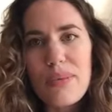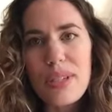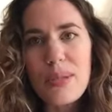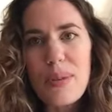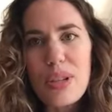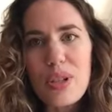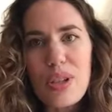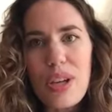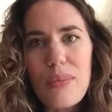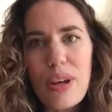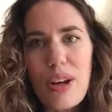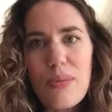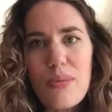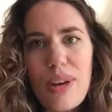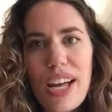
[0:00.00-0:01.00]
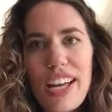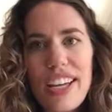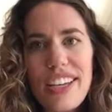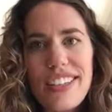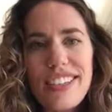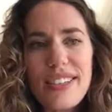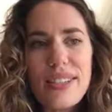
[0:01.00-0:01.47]
especially about
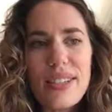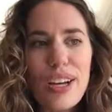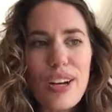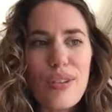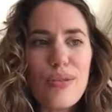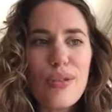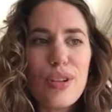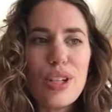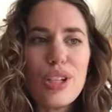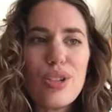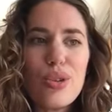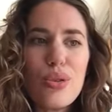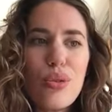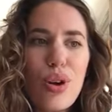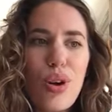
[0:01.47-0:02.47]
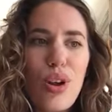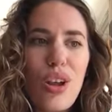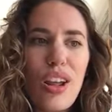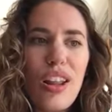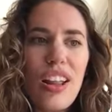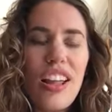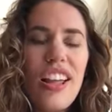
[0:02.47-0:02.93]
my desire for
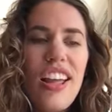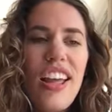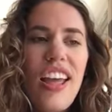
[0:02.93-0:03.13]
control